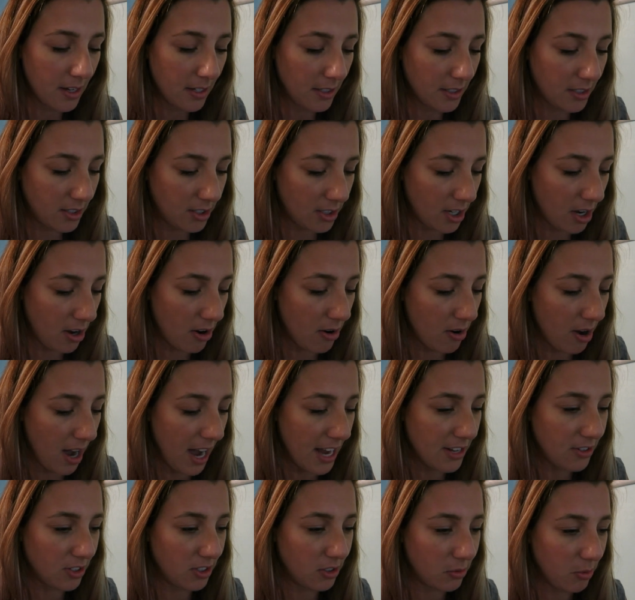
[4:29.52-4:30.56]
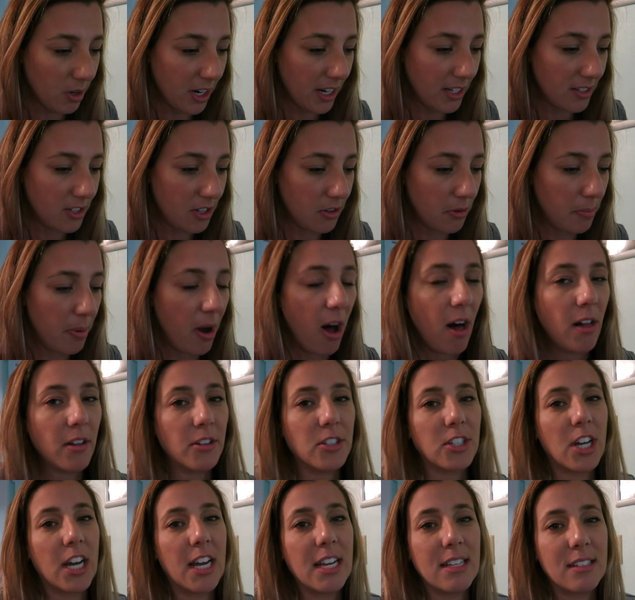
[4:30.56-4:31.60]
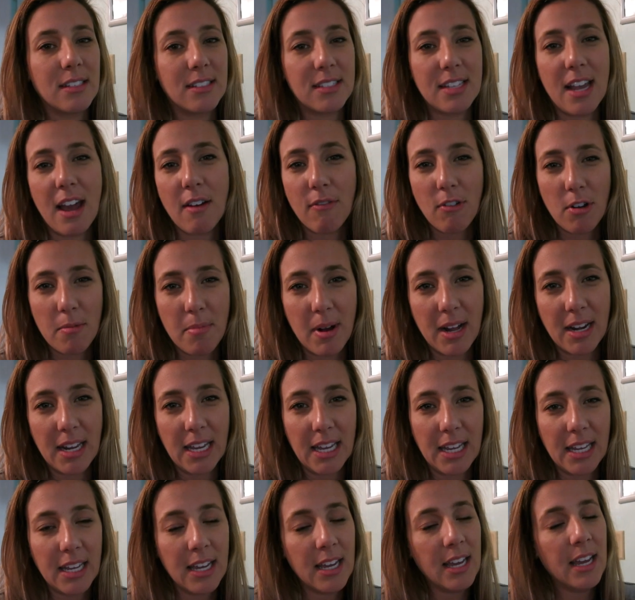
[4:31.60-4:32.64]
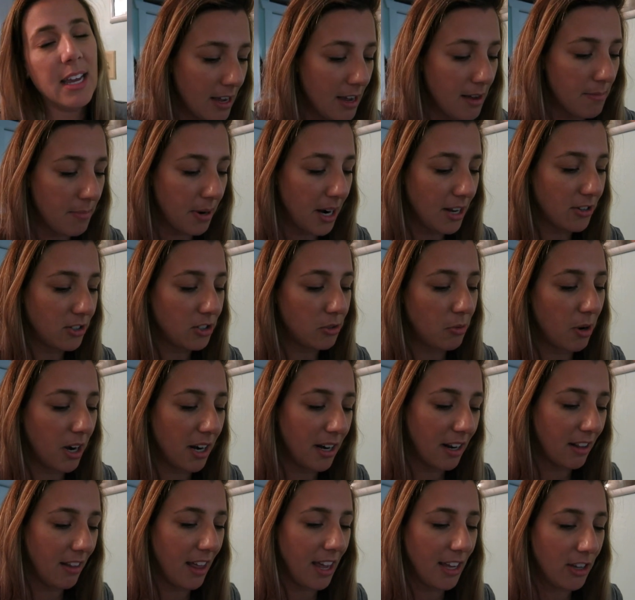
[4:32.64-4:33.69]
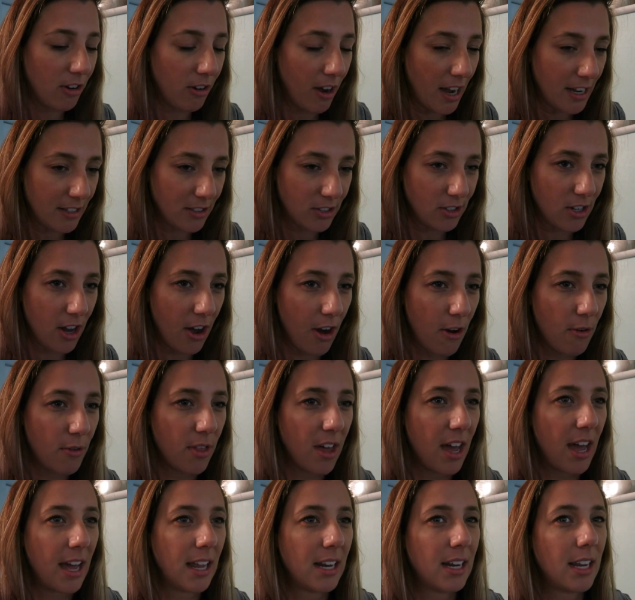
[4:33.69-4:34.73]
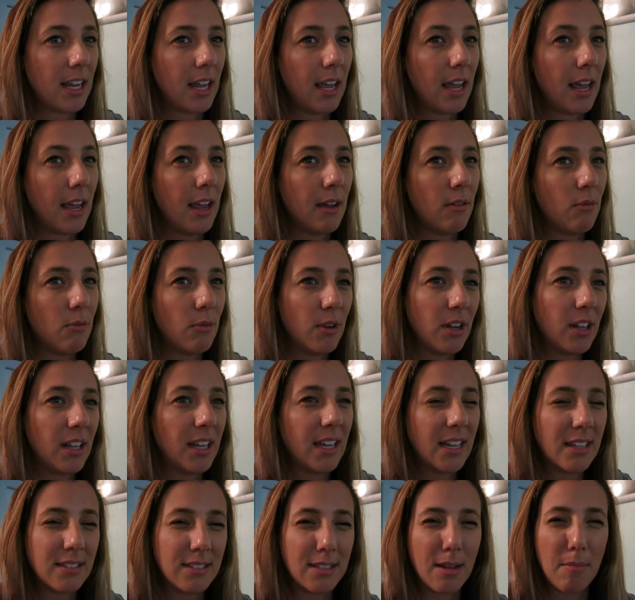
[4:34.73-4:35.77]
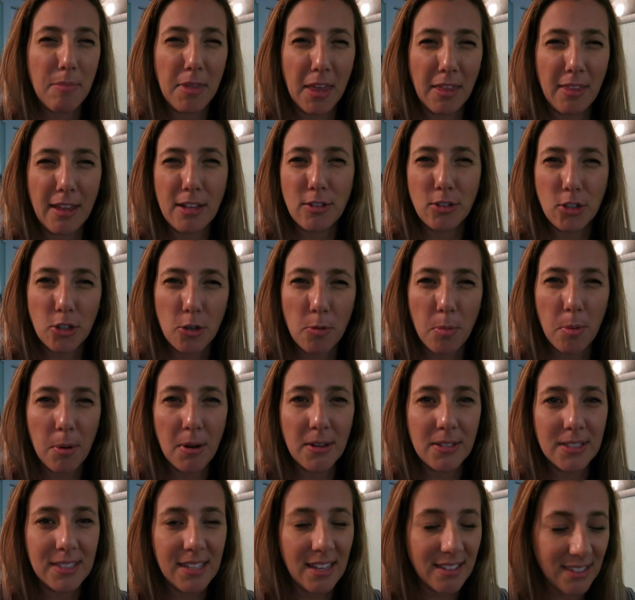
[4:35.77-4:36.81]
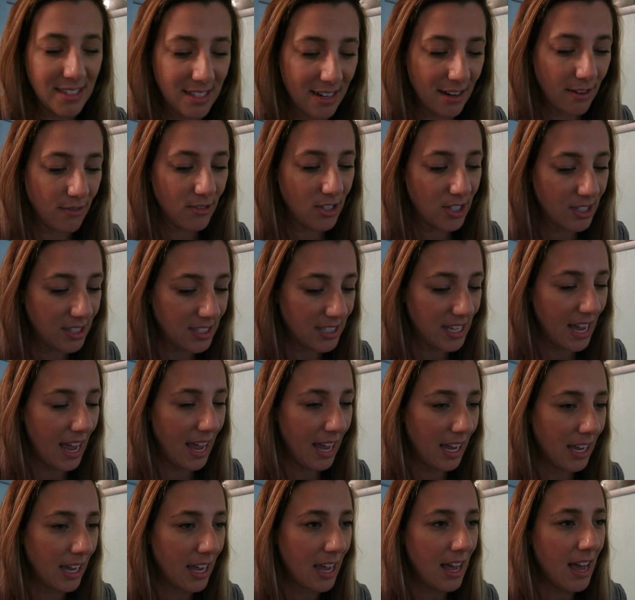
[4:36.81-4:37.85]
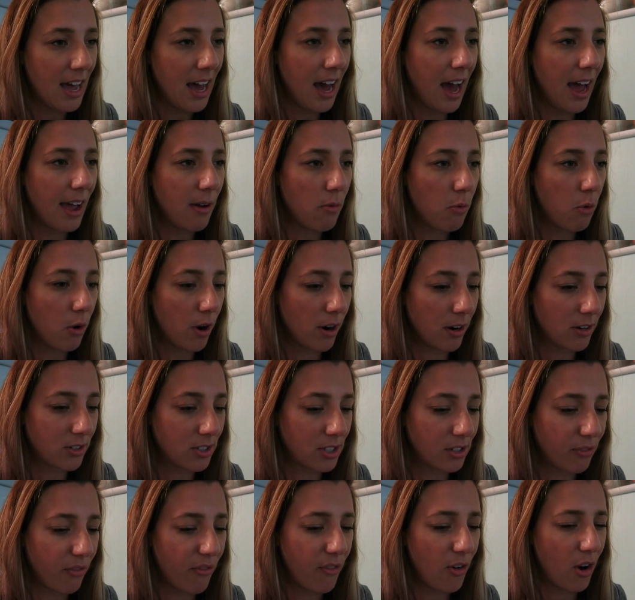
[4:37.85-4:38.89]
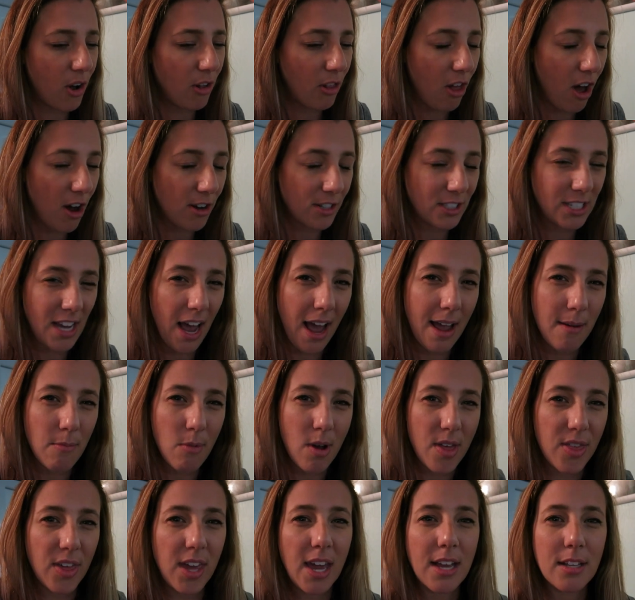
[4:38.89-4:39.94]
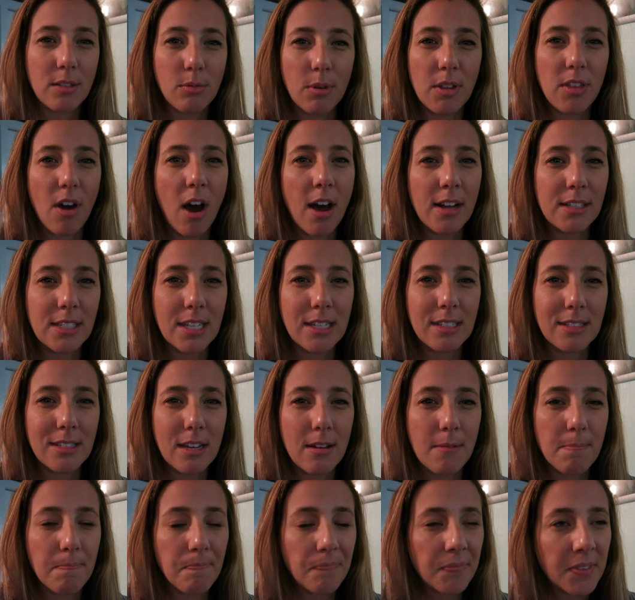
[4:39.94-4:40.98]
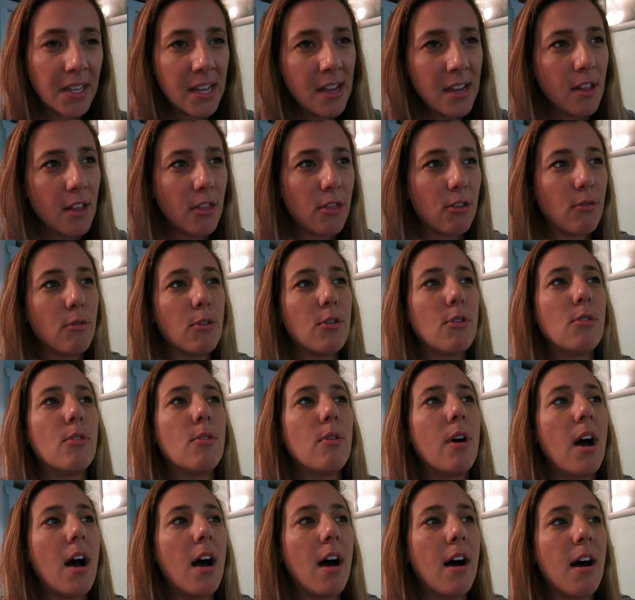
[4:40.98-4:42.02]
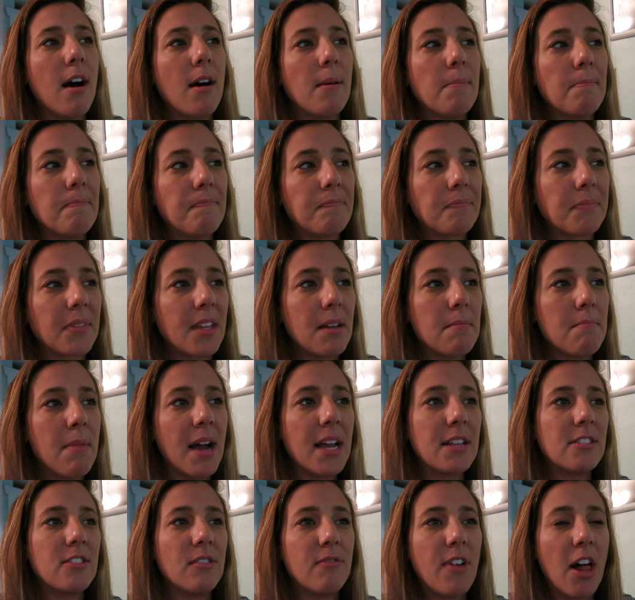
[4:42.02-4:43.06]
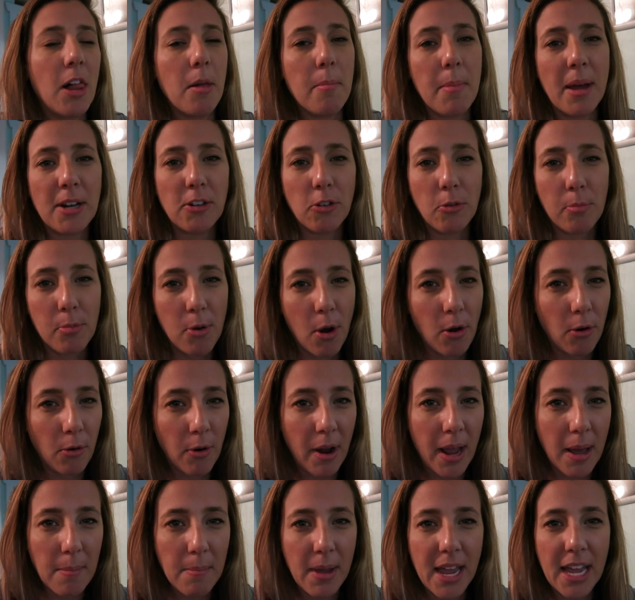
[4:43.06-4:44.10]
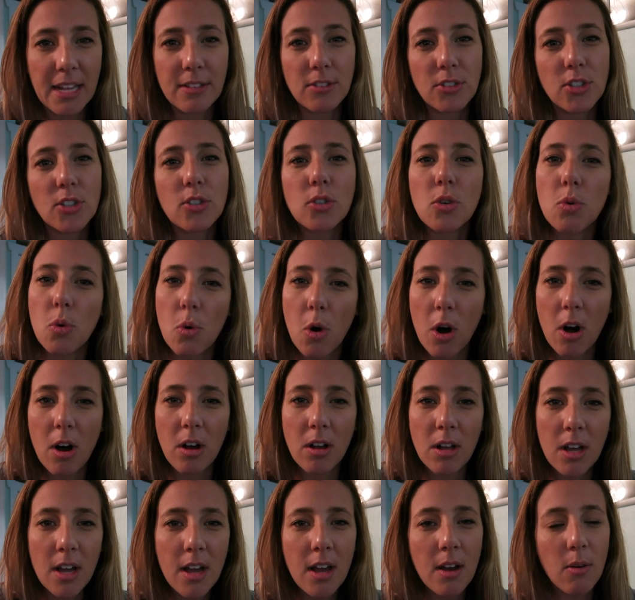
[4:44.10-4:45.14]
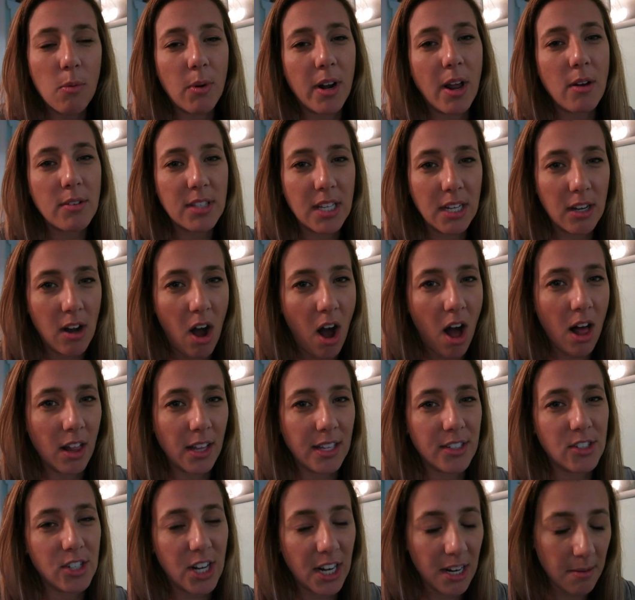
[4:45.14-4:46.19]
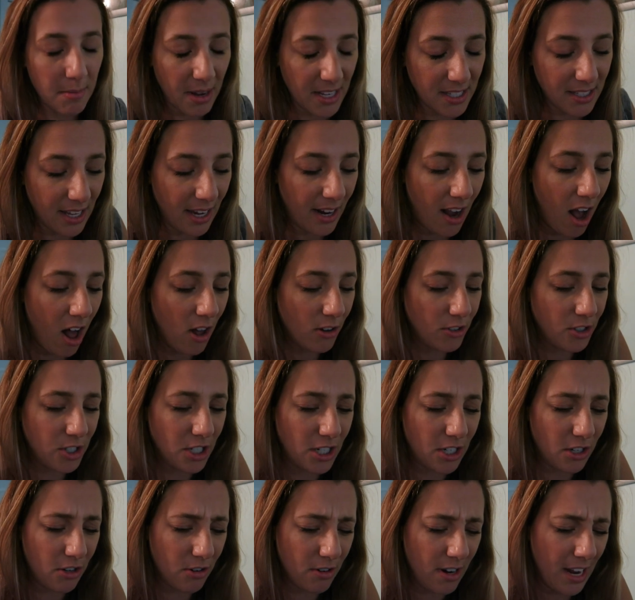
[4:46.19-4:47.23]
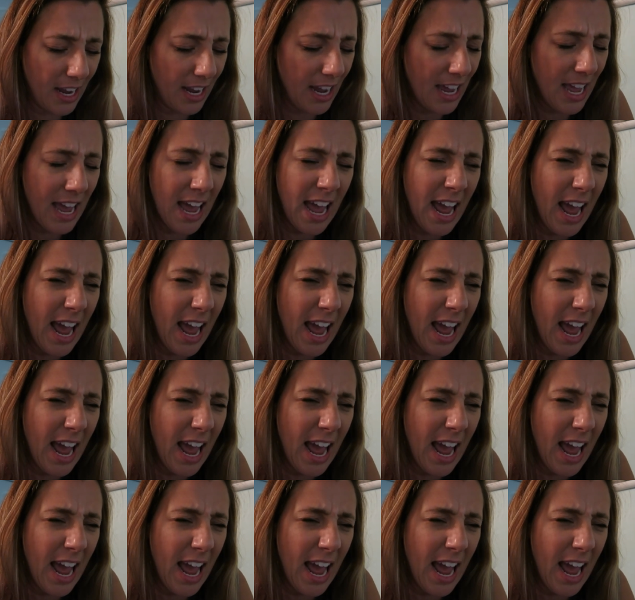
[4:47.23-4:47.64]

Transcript: So I just wanted to apologize to everybody, but I just wanted to let you guys know that it really is something that's super insensitive to say. I worked for a long time with kids with autism through um, my developmental program in school when I was in college getting my psychology degree.